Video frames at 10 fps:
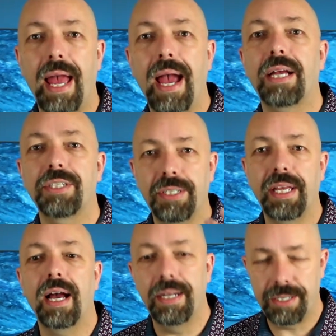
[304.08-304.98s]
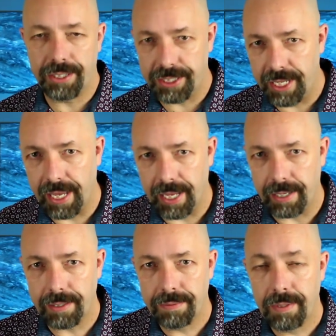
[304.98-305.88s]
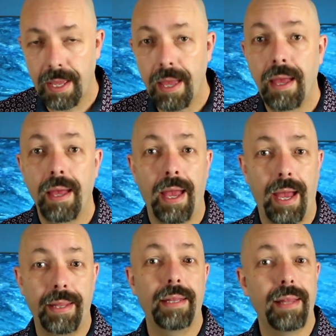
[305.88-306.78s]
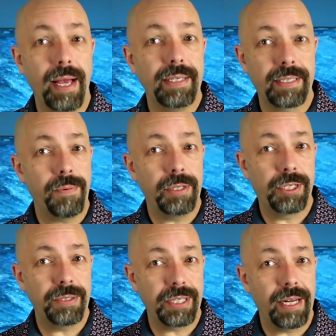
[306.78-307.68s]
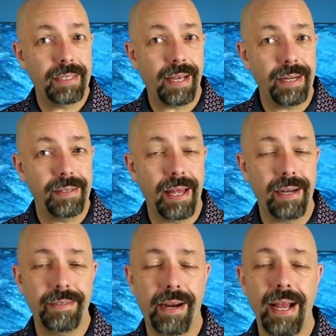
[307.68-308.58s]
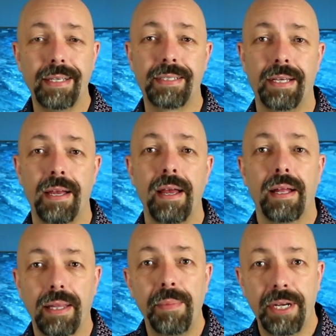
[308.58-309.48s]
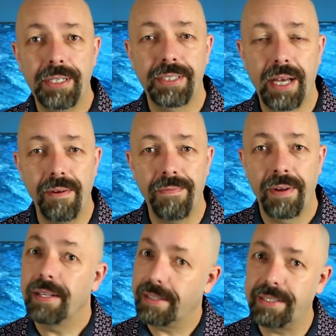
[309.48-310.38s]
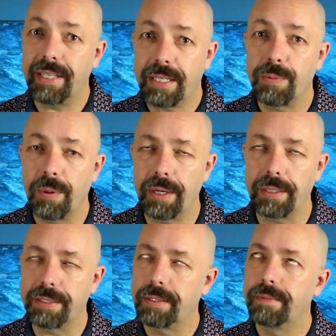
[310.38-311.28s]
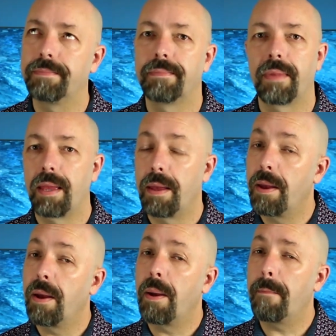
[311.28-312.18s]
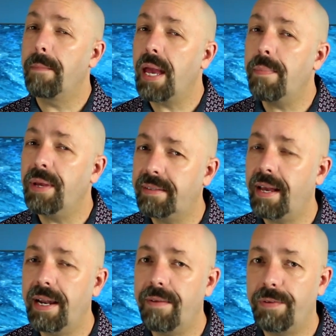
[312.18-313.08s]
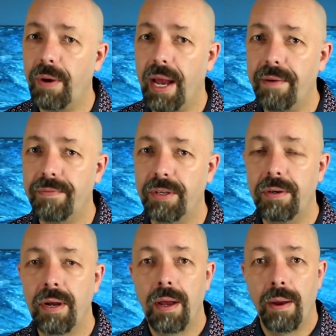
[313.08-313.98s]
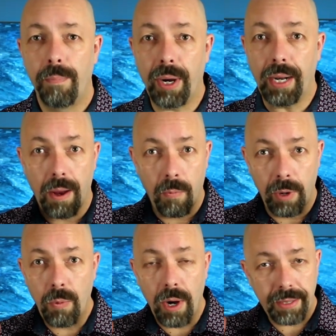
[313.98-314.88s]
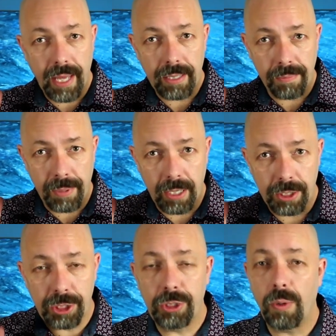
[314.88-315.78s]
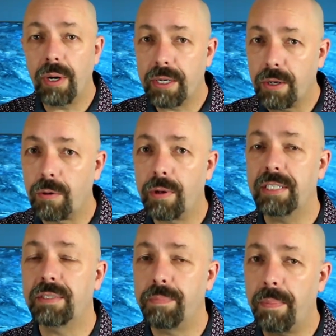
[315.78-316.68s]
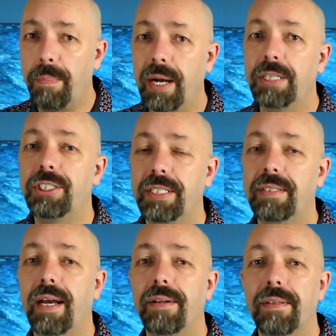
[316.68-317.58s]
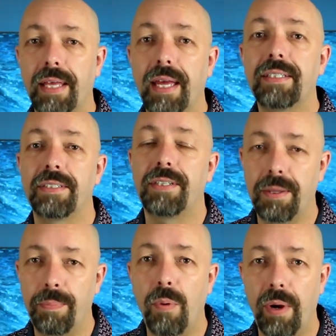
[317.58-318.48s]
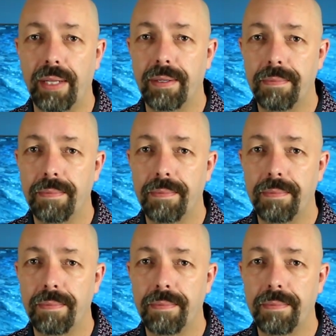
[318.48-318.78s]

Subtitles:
actually understand. And then lastly, when choosing a title that attracts, limit yourself to 6 words. Maybe 10 if you have to, but we want that to be a short, crisp, punchy title that gets to the point.